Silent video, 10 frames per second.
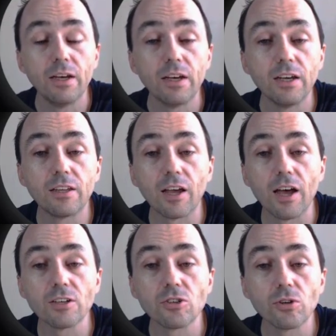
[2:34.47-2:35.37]
it
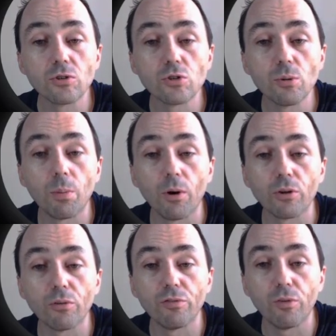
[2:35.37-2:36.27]
has a support
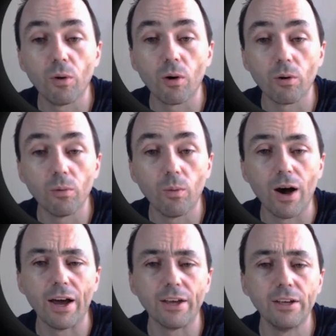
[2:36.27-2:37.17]
of 4.
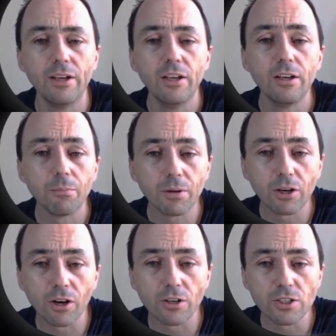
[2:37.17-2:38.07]
Why?
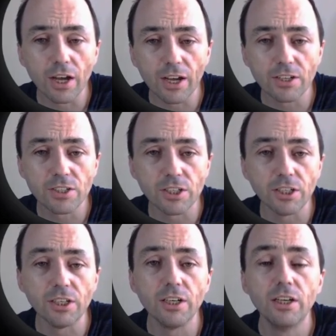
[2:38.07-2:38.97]
Because
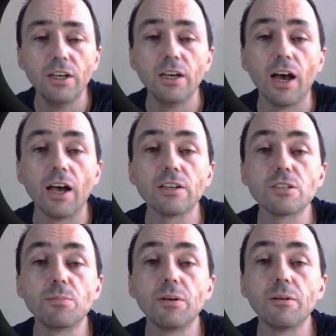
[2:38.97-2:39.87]
AC
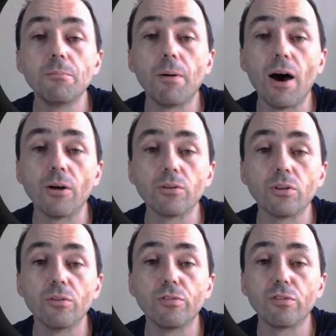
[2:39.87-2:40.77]
has been bought
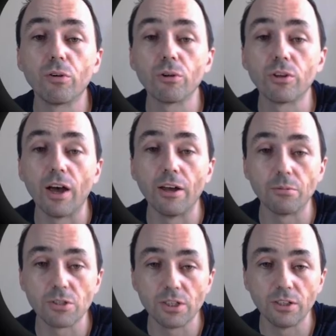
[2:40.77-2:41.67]
4
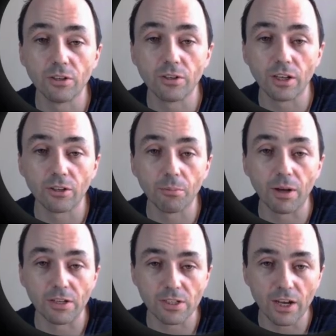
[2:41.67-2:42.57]
times in the
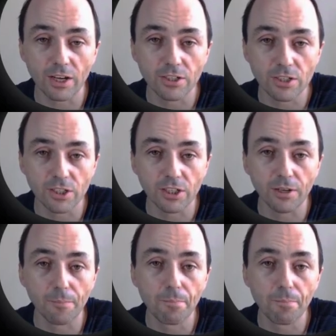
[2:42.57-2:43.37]
database. AC,